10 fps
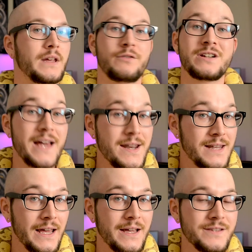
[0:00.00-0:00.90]
every 10
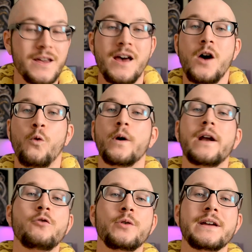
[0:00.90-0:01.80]
days.
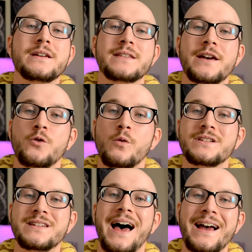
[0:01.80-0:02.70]
Whatever it is that your
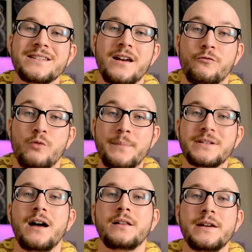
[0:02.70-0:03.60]
size of
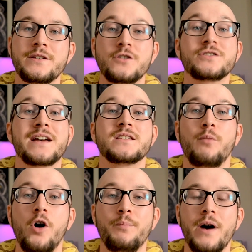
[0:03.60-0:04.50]
reptile is, your size of
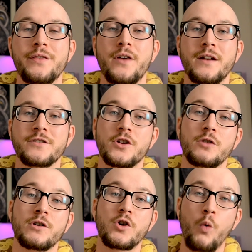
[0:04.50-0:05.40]
ball python is
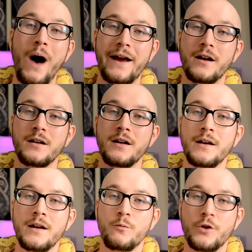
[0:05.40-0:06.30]
gonna require,
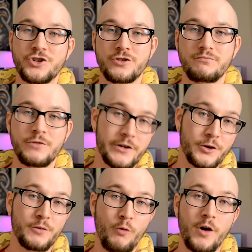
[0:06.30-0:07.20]
which you can
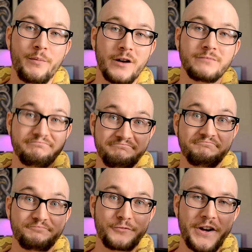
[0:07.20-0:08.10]
learn more about
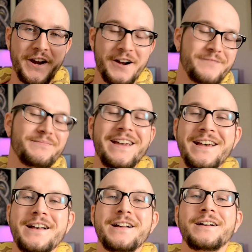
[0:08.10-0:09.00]
right here,
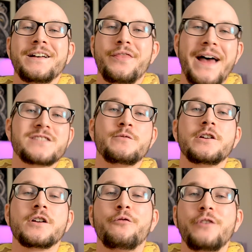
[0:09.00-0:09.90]
that's when
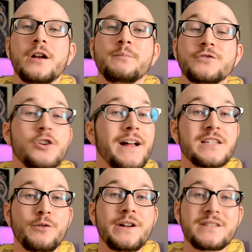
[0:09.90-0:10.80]
you're gonna feed them. So
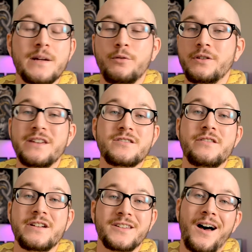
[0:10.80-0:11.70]
that's pretty simple, easier
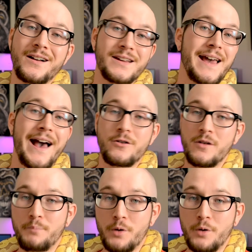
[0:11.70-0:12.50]
than a dog, a cat, or a